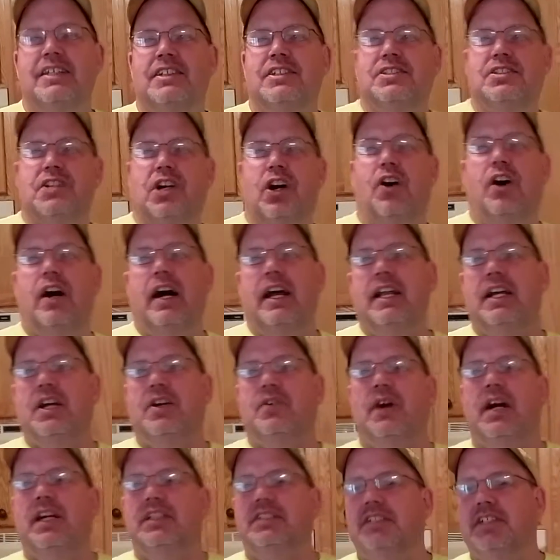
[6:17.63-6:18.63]
So, any
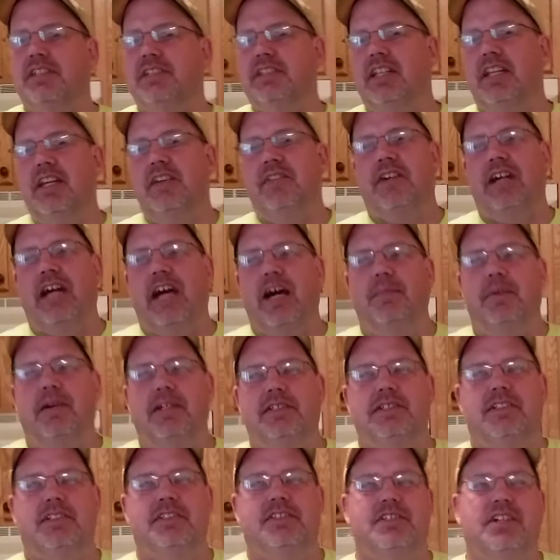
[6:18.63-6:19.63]
questions, leave
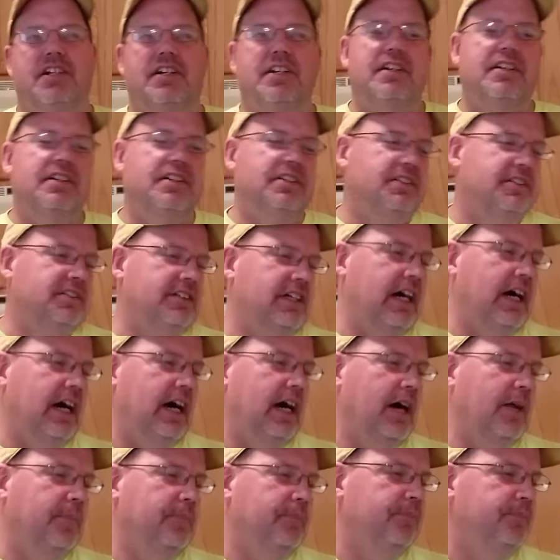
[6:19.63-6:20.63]
comments, concerns.
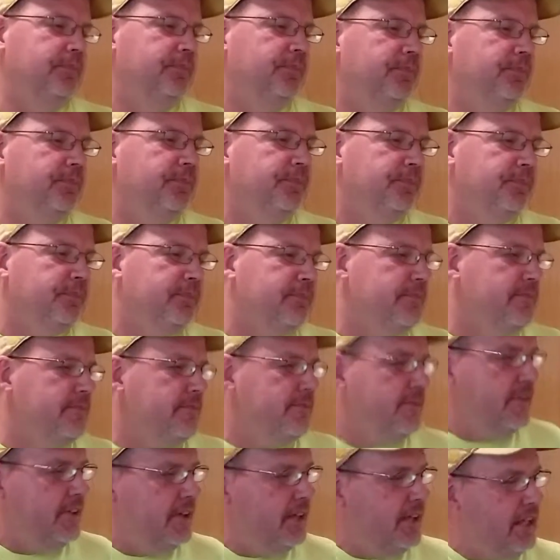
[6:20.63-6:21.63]

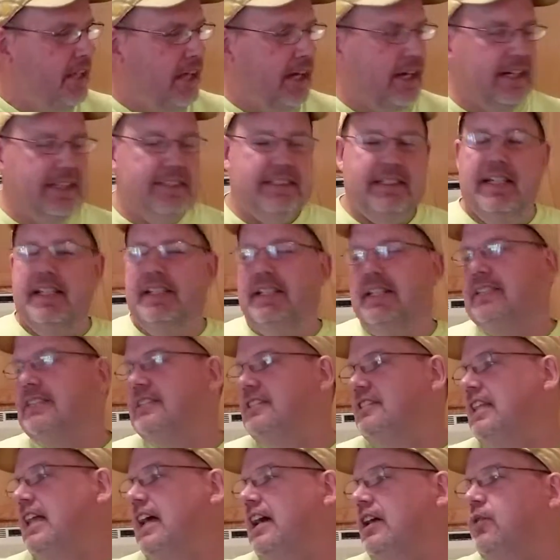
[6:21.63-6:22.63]
Like I said, this
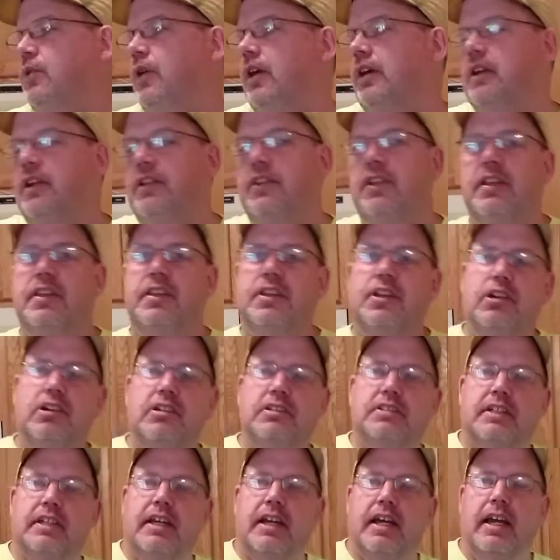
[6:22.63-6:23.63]
is a lot quicker than
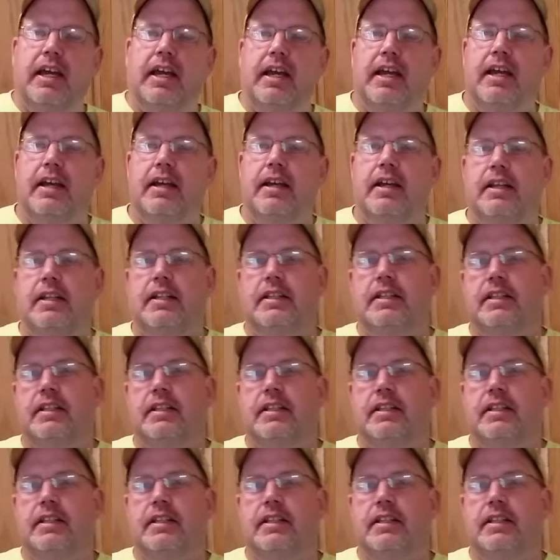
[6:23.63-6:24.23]
using a